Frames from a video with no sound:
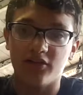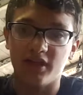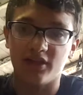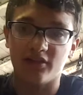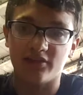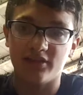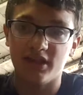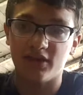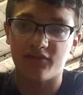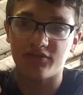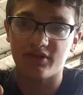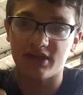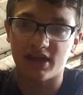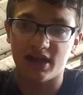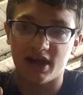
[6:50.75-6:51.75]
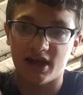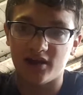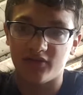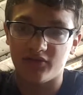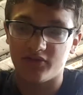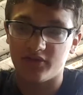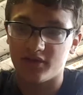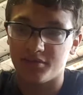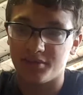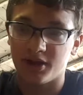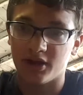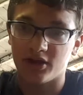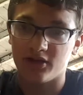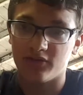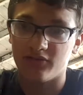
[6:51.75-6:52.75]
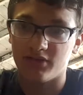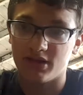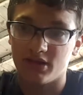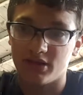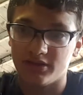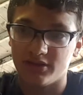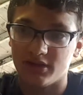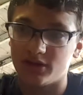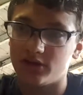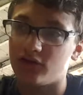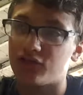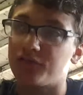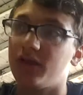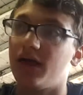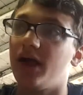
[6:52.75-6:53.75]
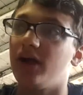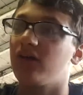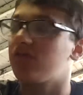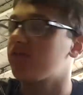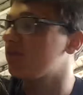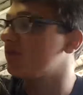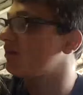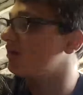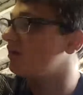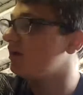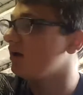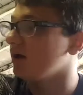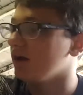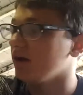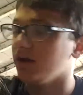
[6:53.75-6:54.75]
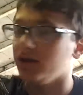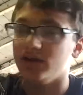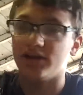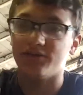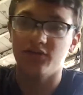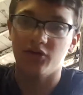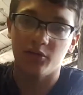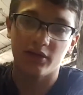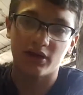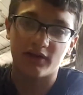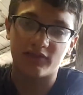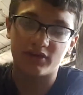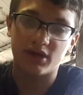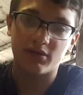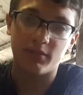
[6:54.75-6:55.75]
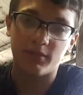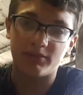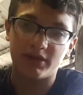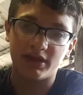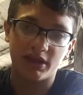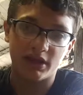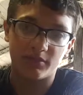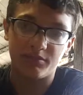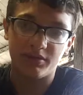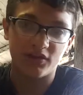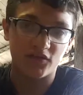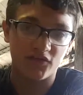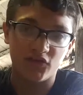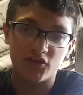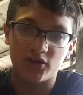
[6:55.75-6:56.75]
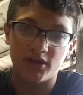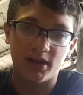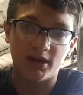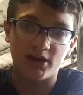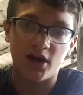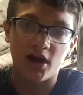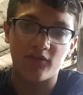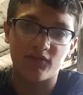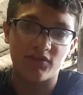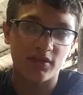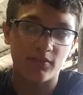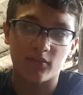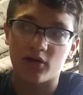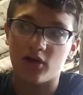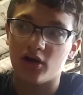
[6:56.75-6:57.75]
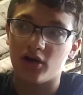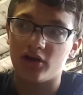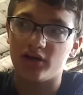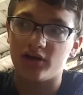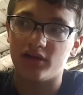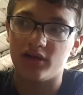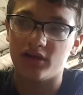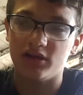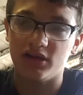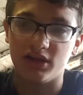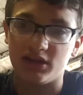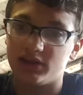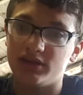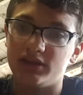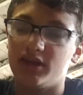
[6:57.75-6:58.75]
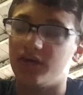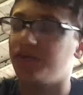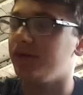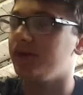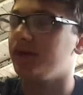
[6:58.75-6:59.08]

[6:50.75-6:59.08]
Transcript: thing is definitely to have a pair of needle-nose pliers. You never know where you're going to have to come up to get like a piece of fuel line off somewhere hard. You can definitely